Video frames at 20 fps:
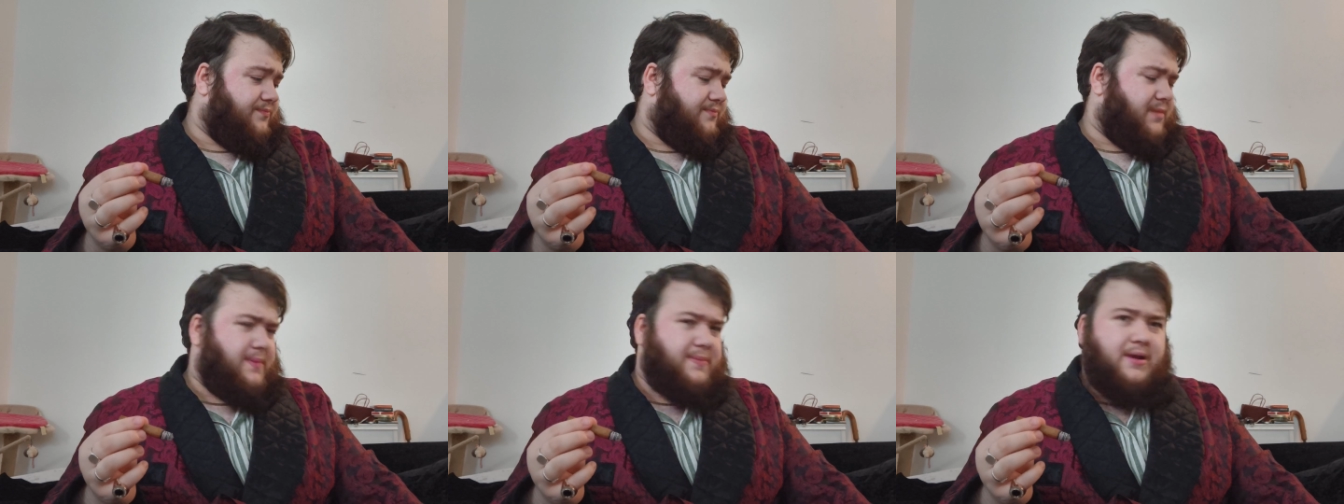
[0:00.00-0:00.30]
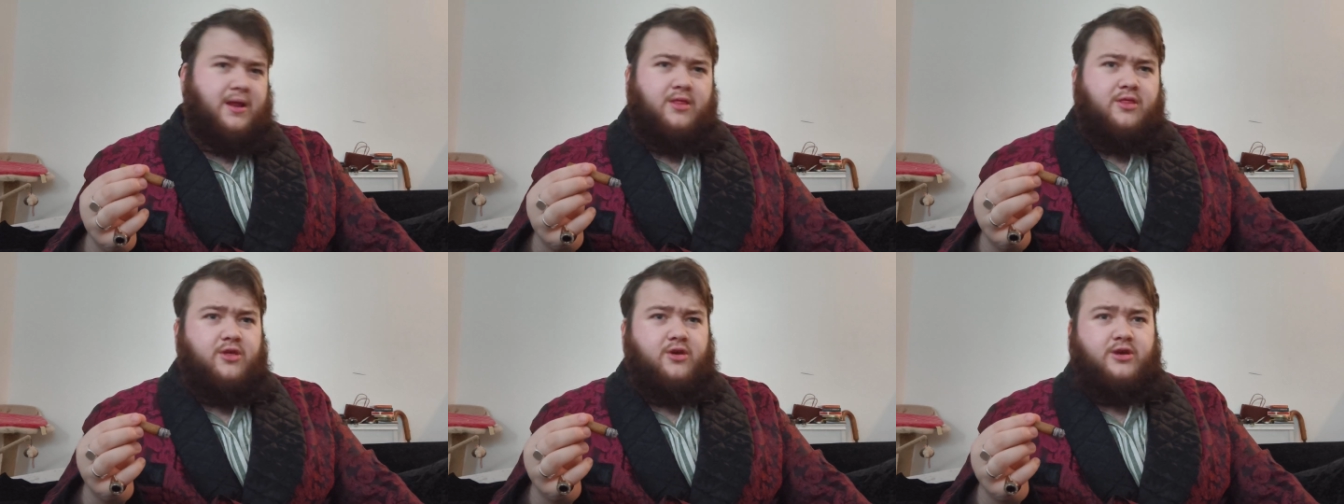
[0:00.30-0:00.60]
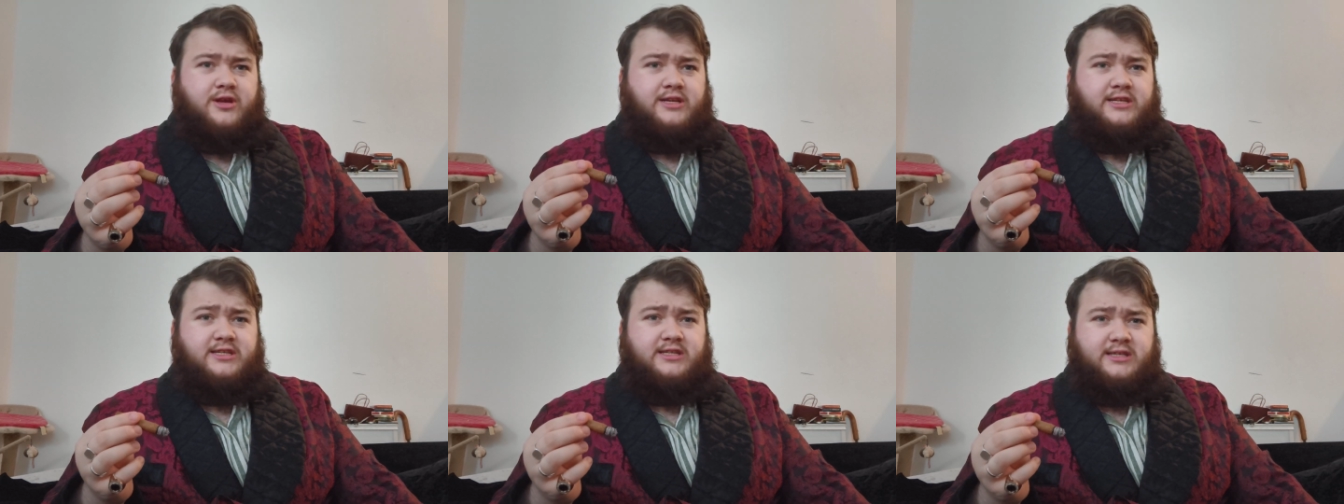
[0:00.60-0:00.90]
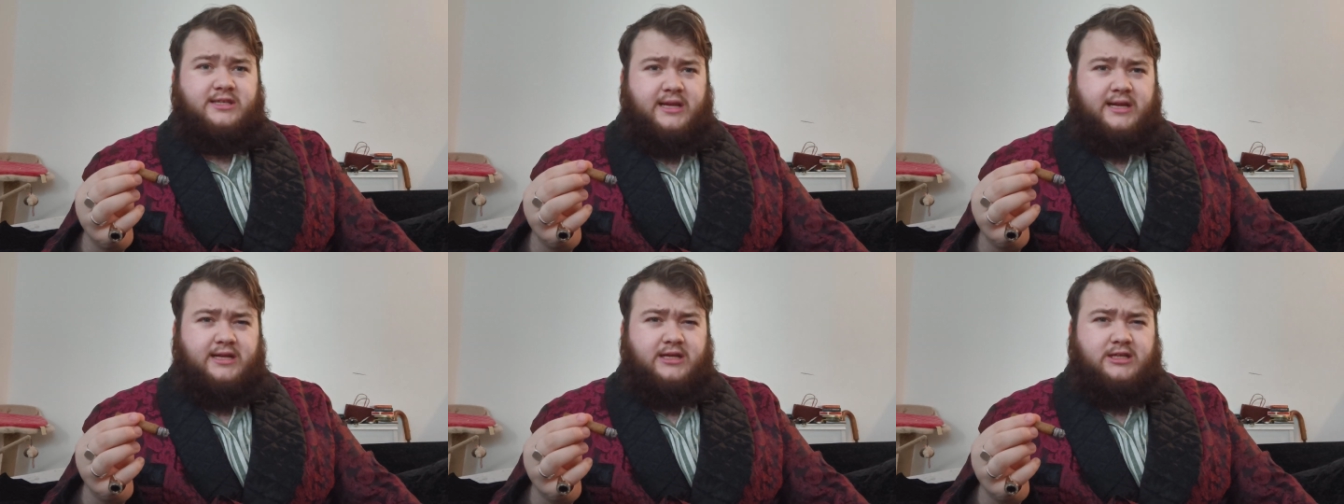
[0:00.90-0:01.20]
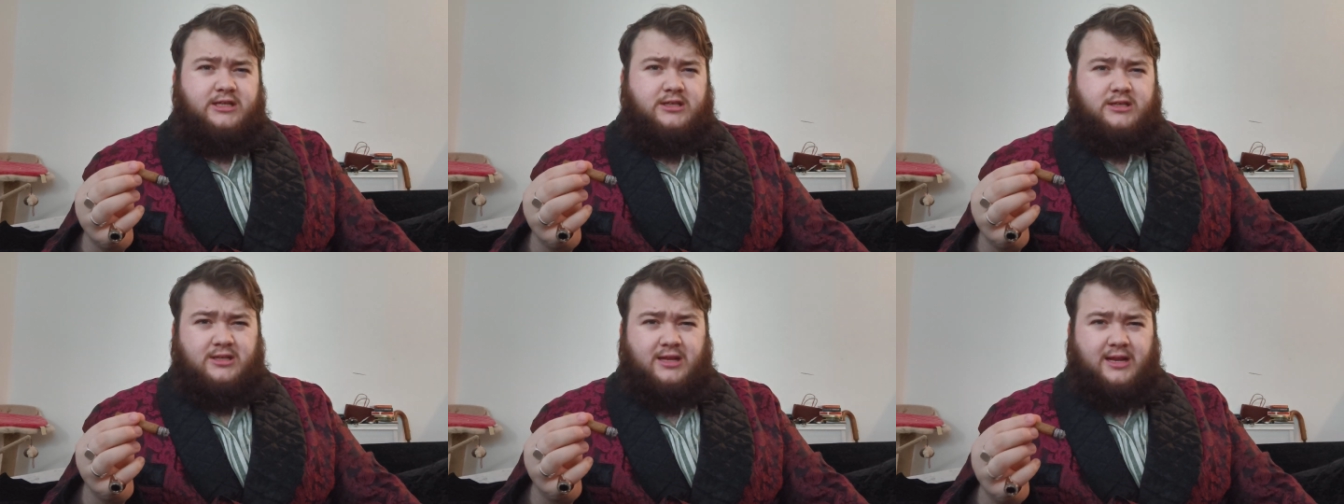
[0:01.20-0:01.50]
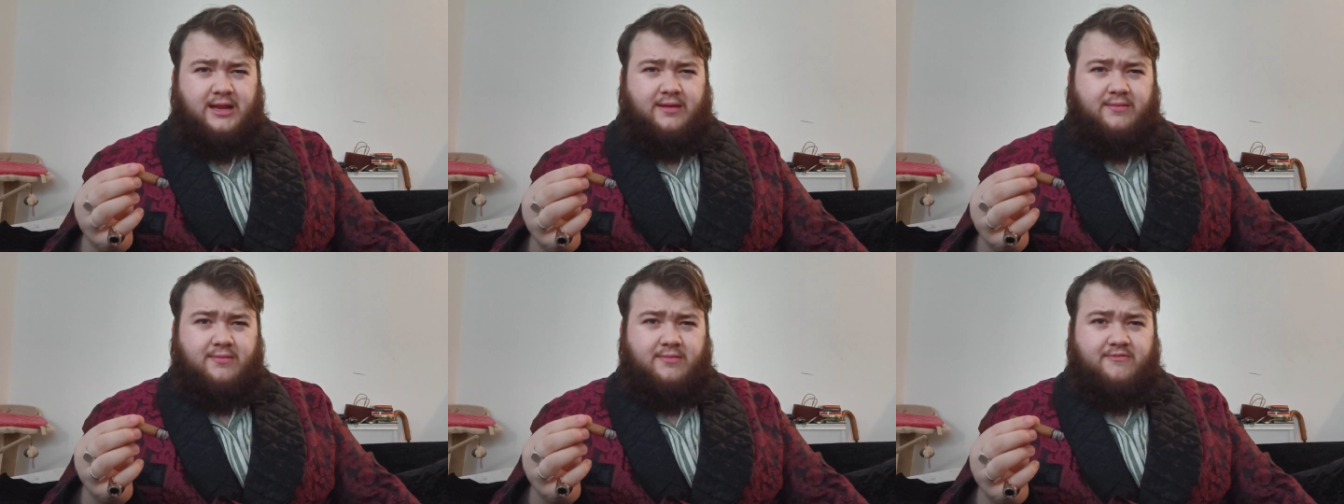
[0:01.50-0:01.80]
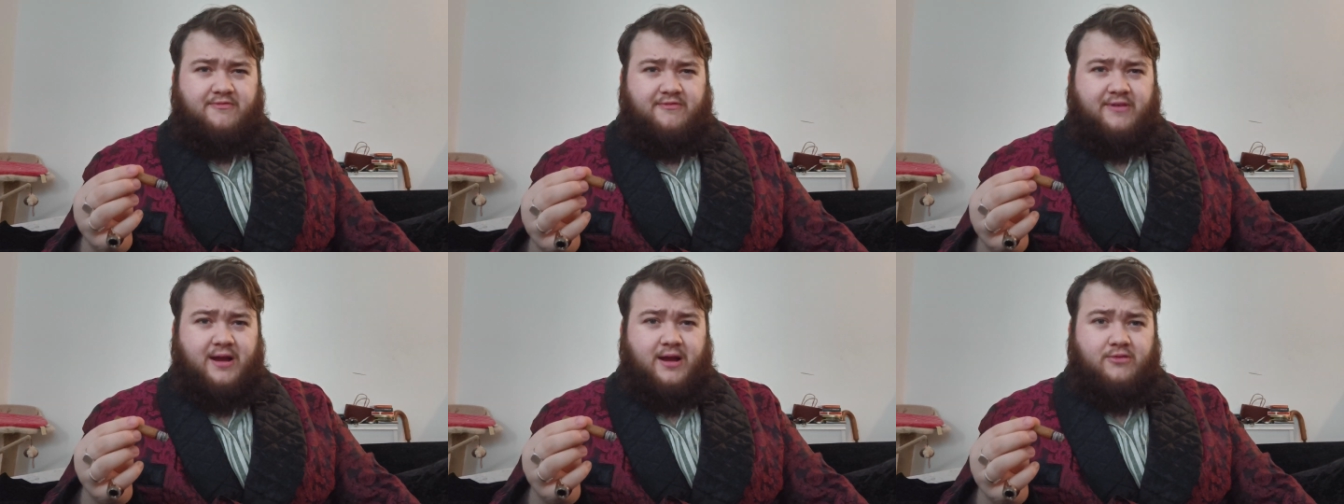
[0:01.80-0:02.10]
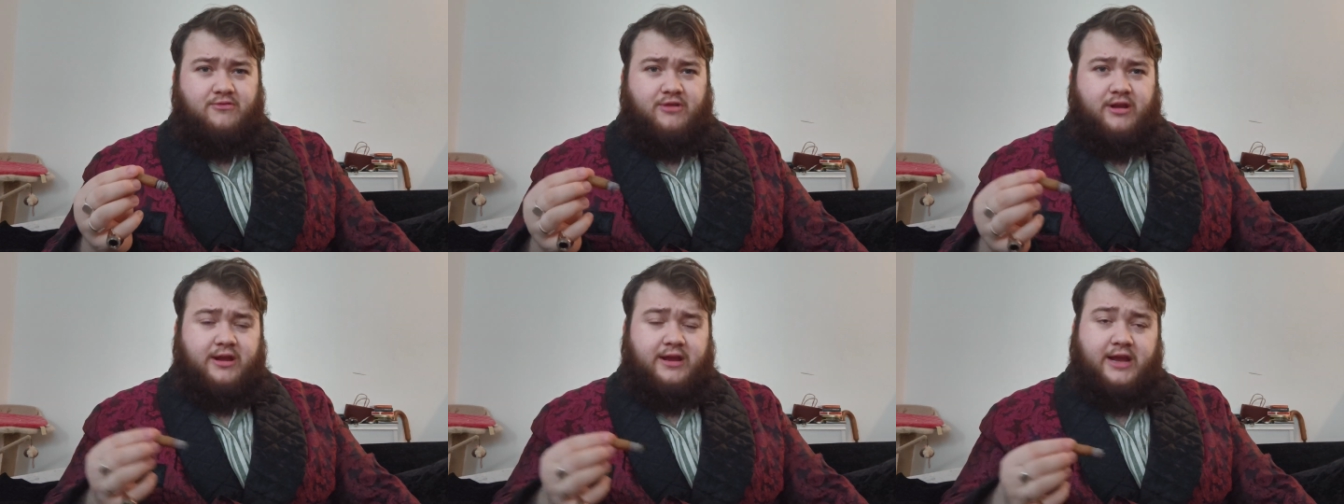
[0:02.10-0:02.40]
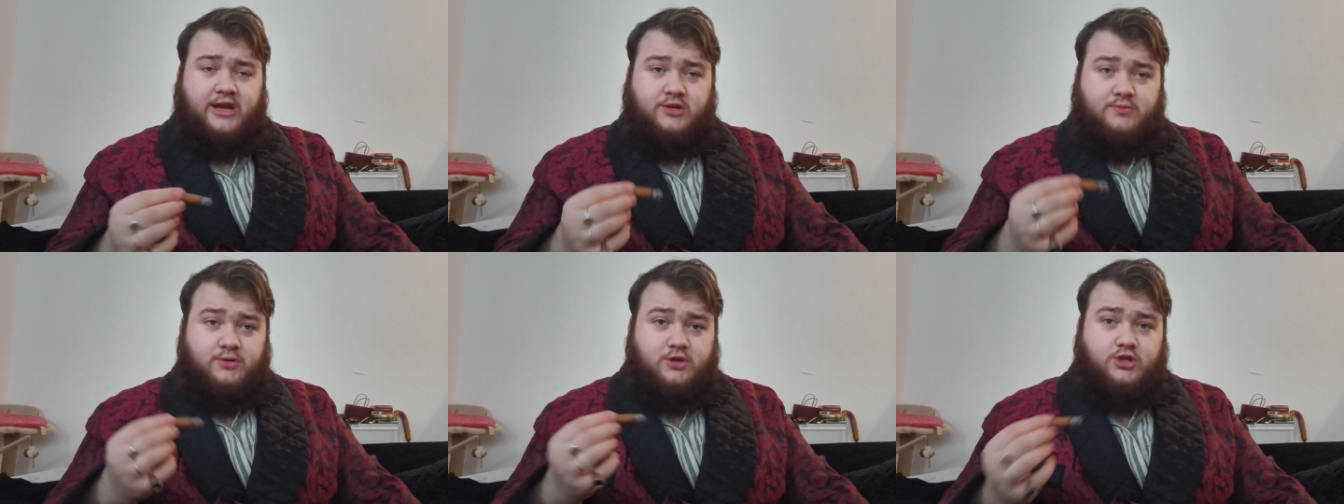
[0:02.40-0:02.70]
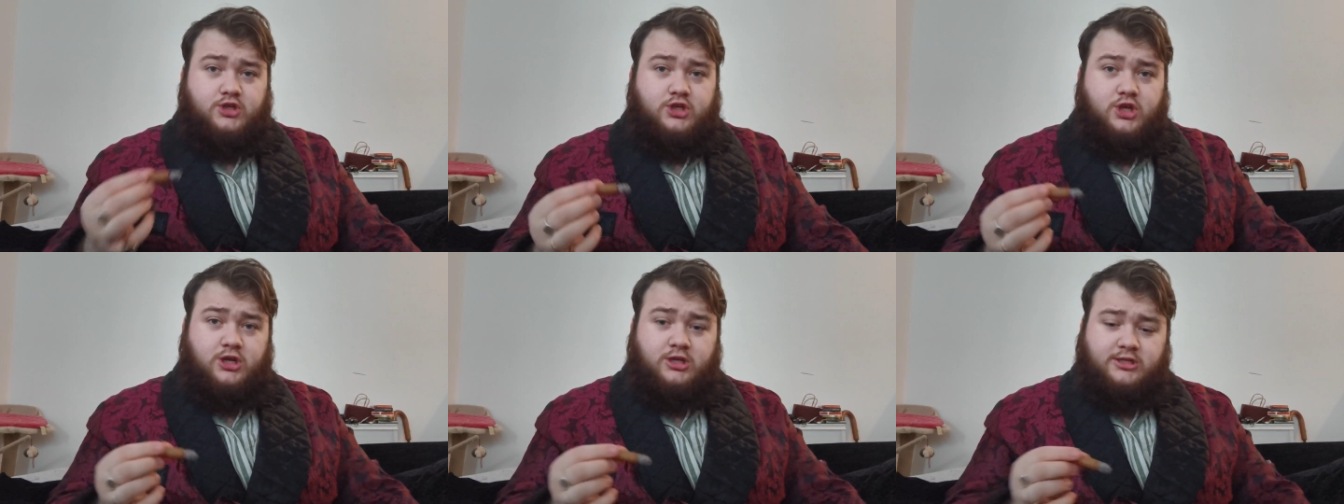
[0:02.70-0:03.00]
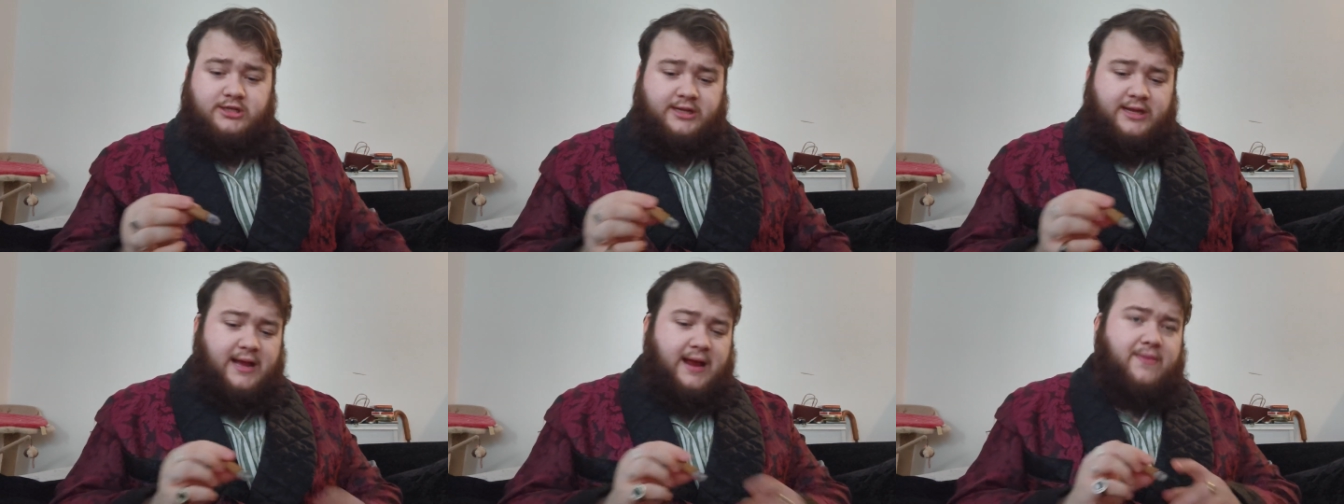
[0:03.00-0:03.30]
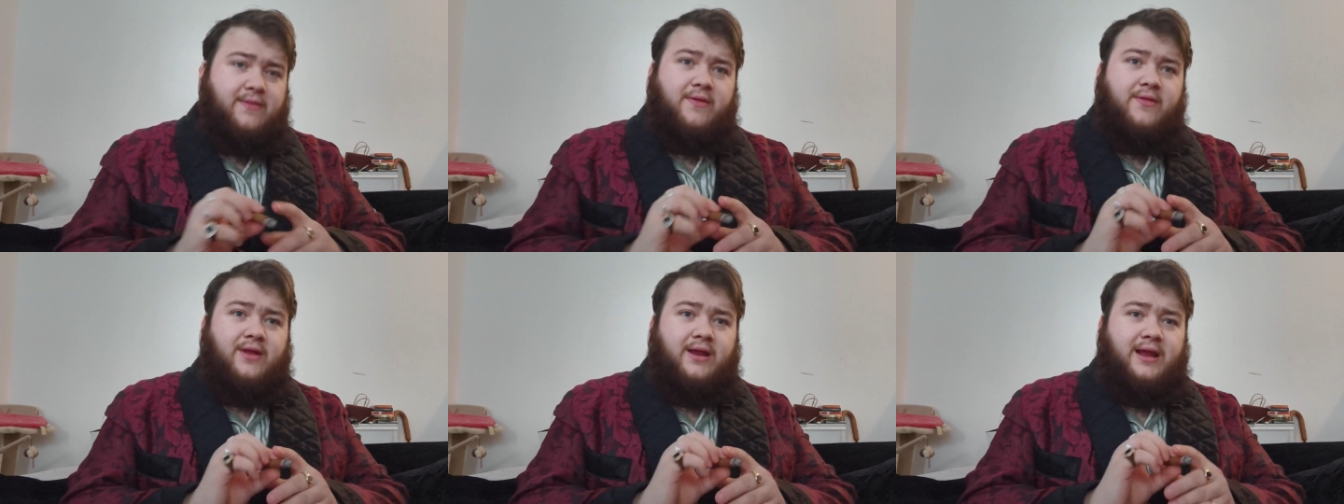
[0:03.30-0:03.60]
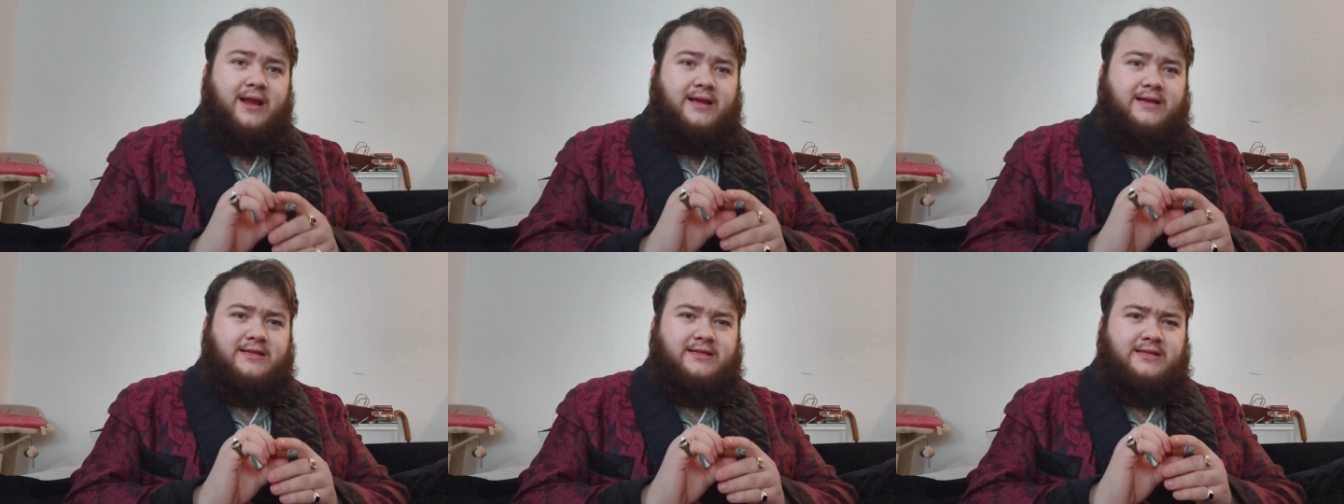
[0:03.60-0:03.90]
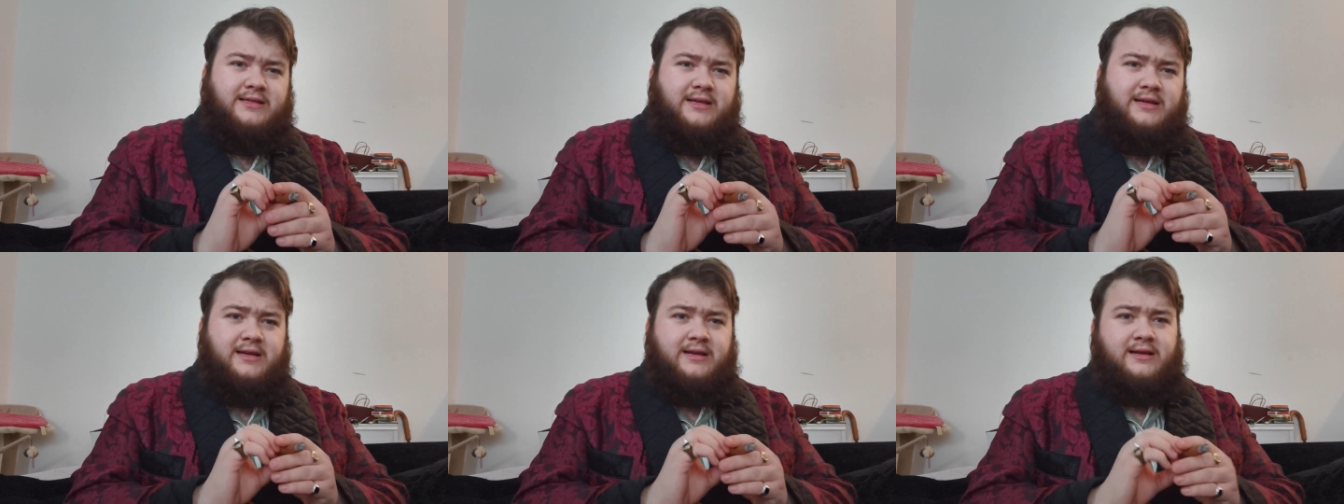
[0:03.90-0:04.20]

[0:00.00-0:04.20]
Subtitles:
Might be a 36, slightly fatter ring gauge, but a short cigar nonetheless.